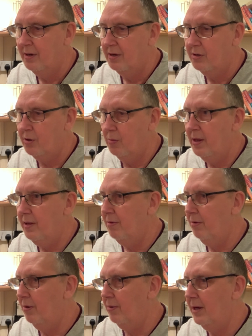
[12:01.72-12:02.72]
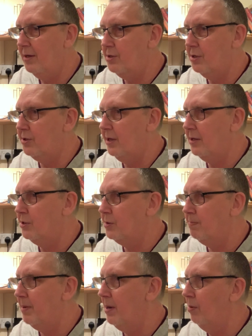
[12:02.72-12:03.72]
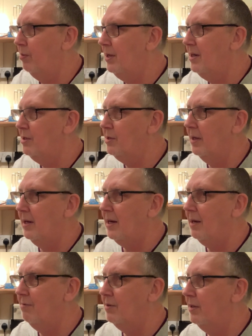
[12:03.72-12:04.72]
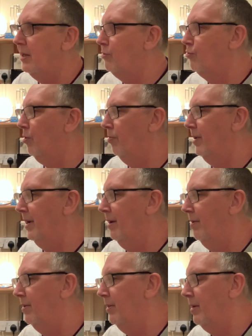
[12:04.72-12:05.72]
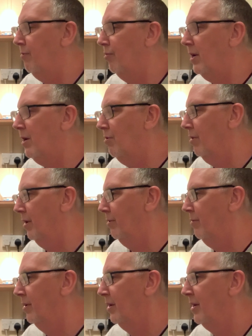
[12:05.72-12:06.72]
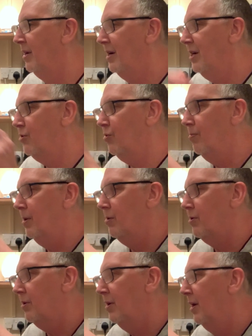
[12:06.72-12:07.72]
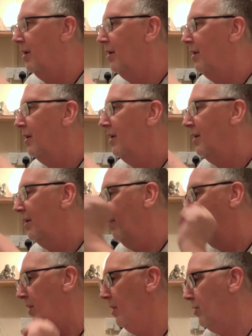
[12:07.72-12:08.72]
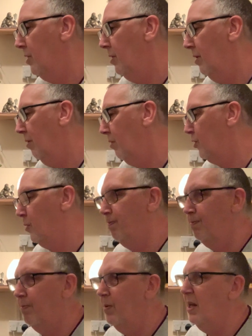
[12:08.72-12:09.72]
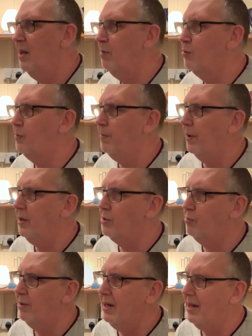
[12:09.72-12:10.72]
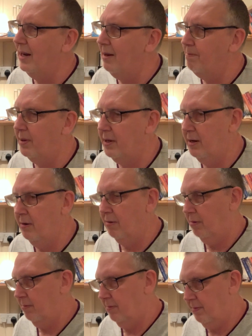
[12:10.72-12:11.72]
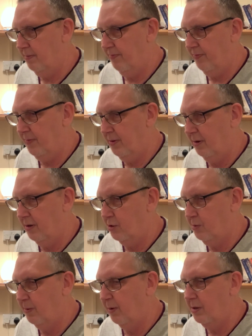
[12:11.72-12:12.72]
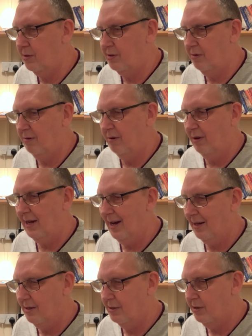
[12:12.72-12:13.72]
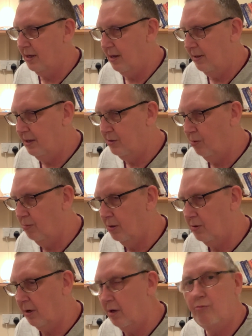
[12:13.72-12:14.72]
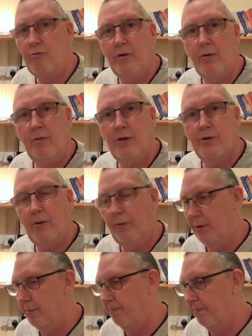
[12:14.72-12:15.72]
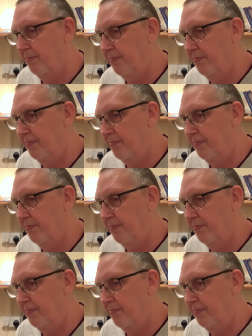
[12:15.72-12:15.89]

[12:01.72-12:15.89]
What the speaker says: So whether or not they just expel these leaves and they drop down and they regrow, it's almost, they're not little spikes really, but they're not like spikes on a cactus. It's almost like a root that's on them.